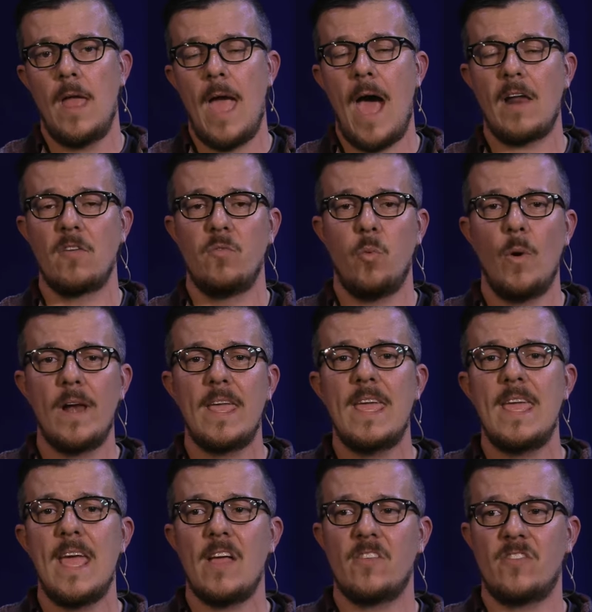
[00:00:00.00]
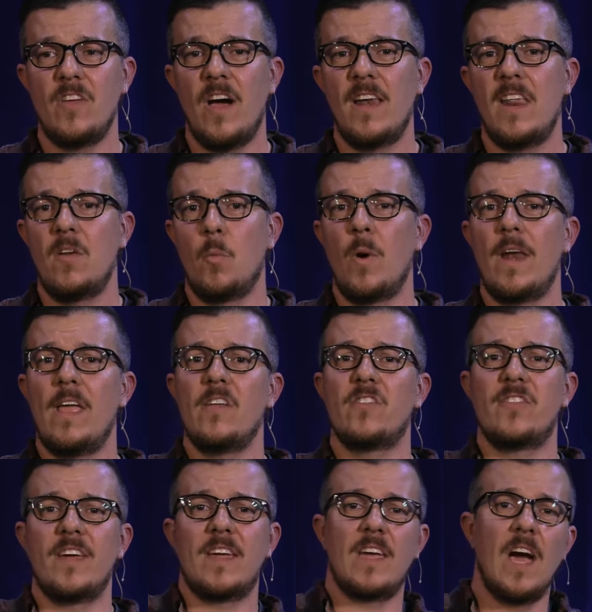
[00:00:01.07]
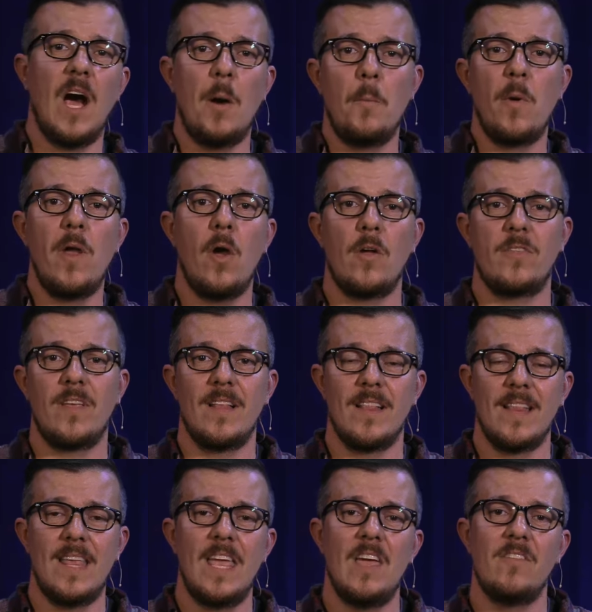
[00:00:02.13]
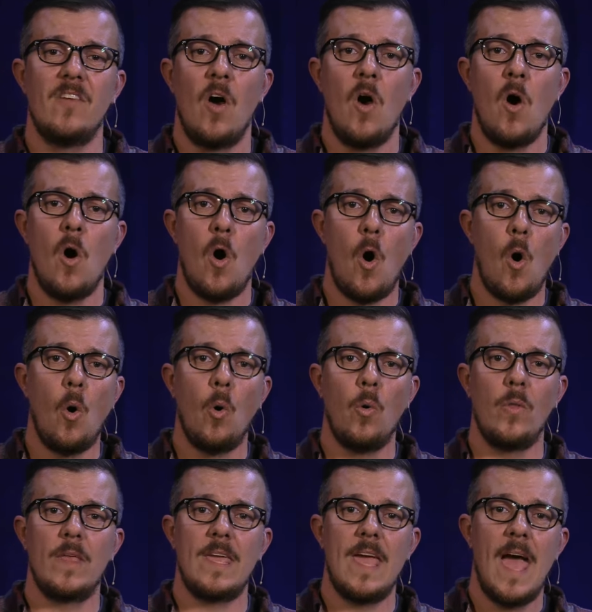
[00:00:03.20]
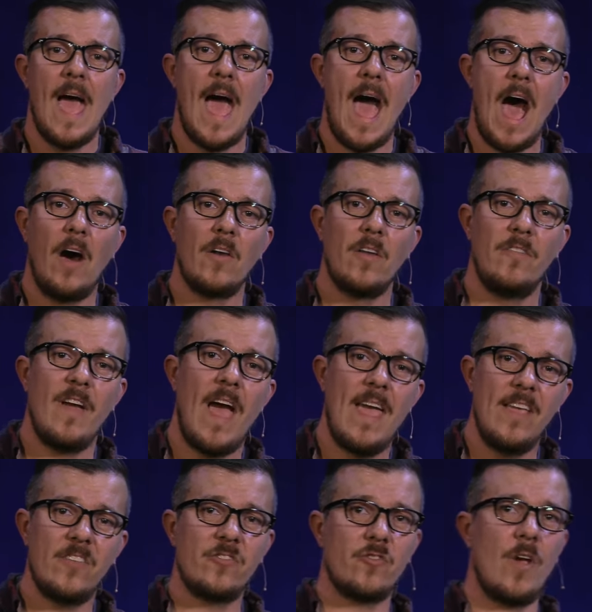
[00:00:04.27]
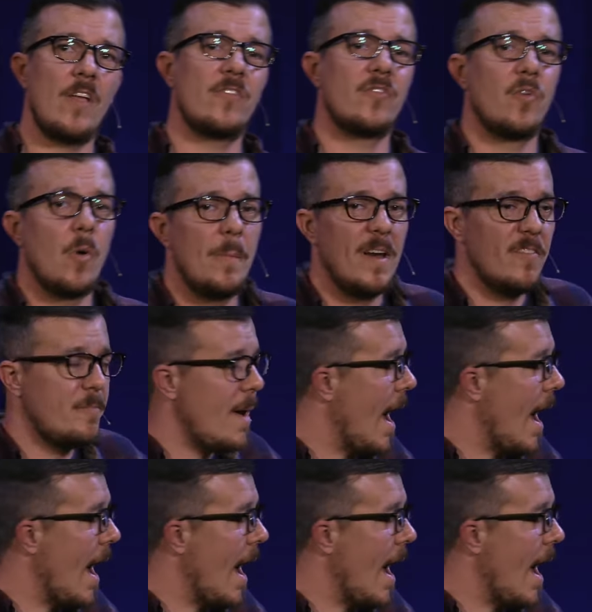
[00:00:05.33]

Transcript: out of what he has done and what is to come. We are to live holy out of his transformative